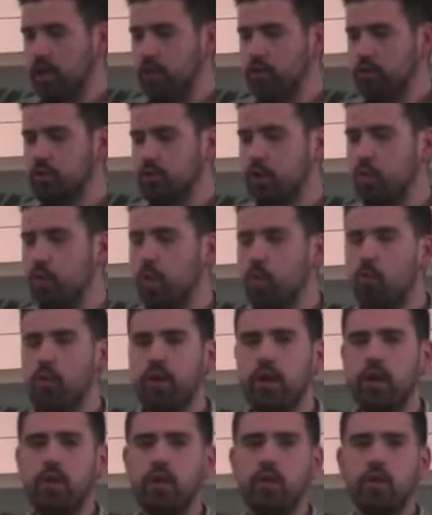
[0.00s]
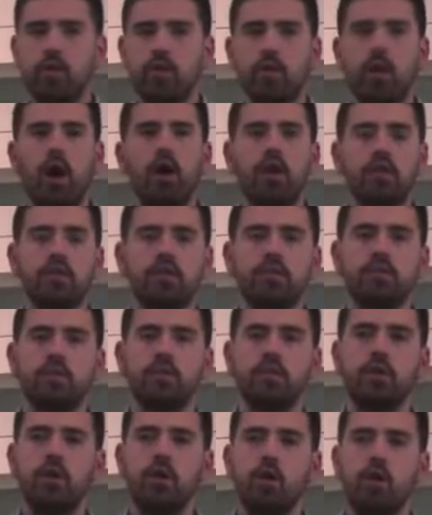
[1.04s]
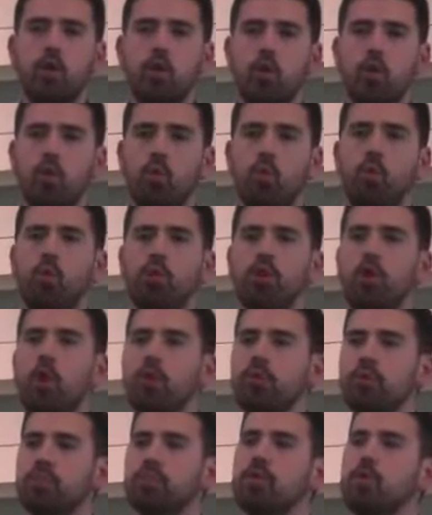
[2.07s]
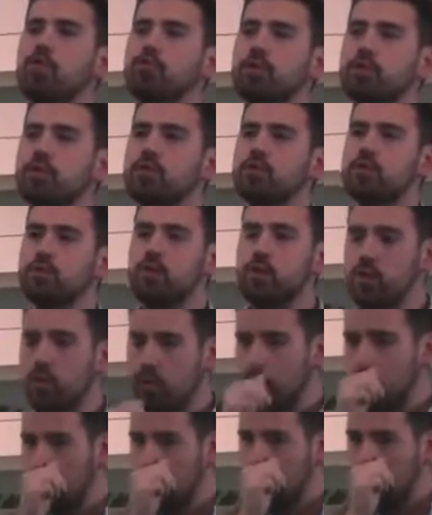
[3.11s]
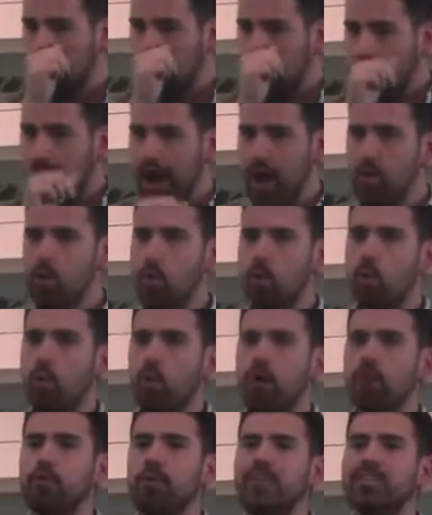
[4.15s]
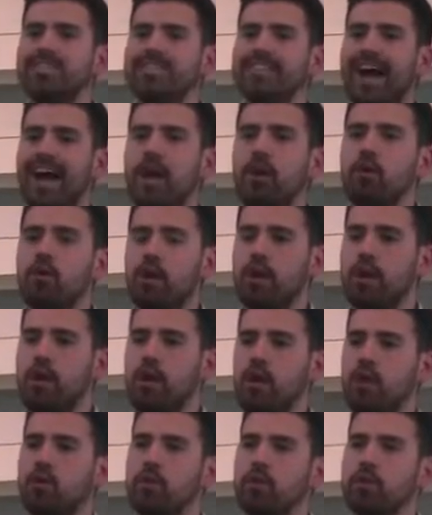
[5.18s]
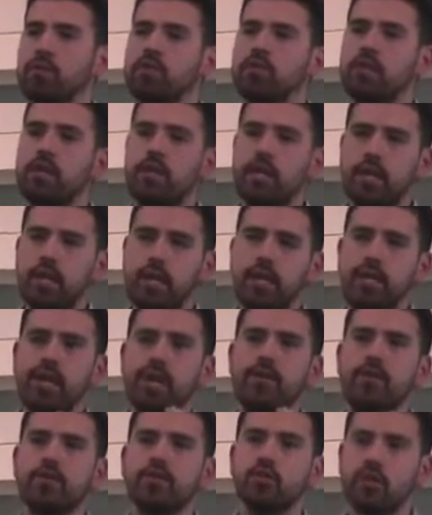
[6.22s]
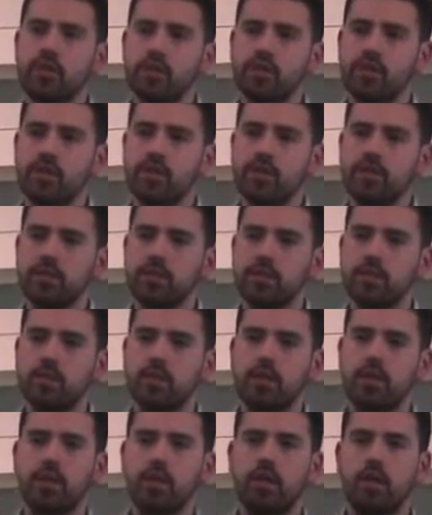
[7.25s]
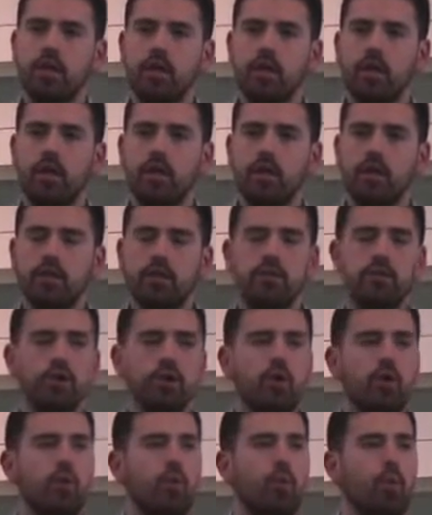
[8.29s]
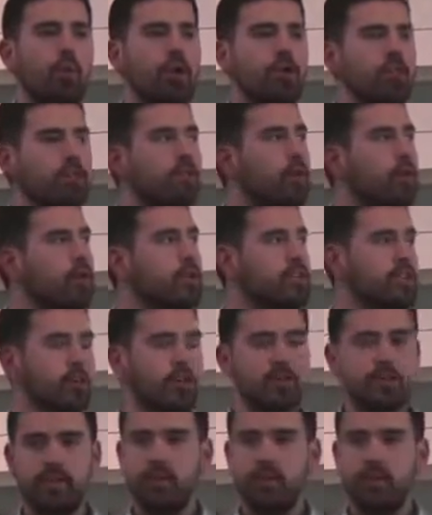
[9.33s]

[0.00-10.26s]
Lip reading: And so what we thought is, well, we know what the proteins do. What if we can dial in on these key characteristics? So one of the focus areas